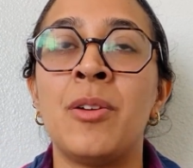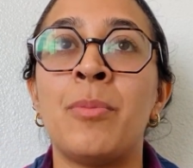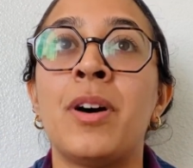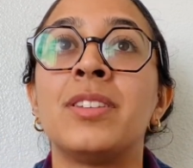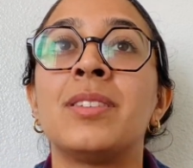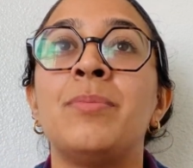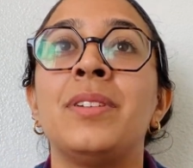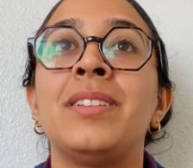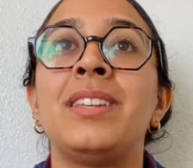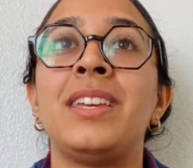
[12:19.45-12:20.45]

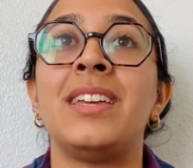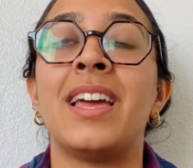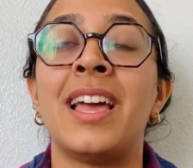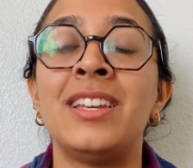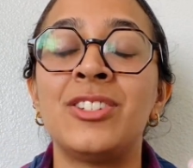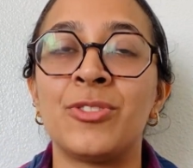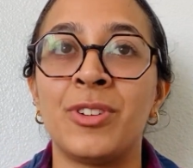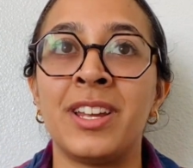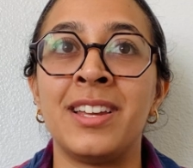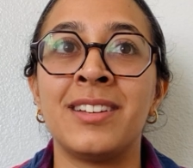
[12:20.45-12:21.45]
possibility
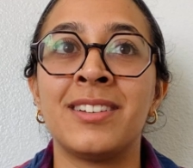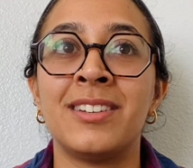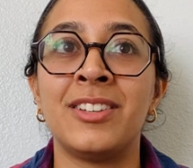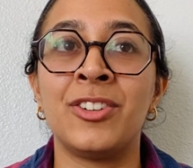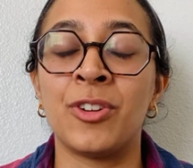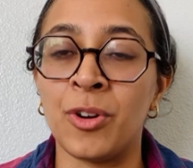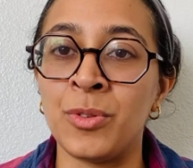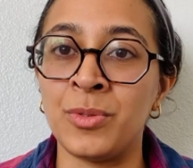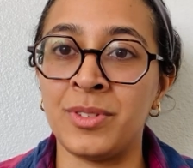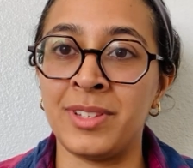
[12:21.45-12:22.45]
entering your
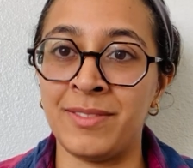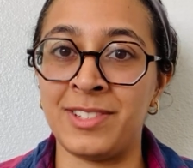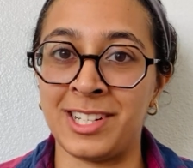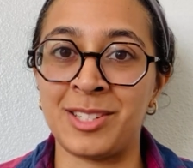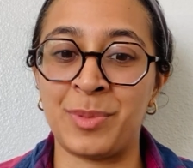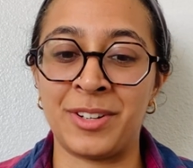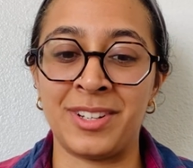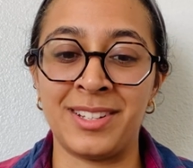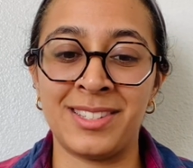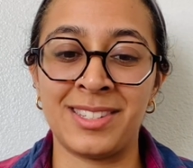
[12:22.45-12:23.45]
own lived
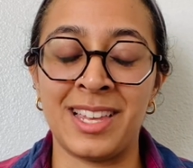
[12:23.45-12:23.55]
experience.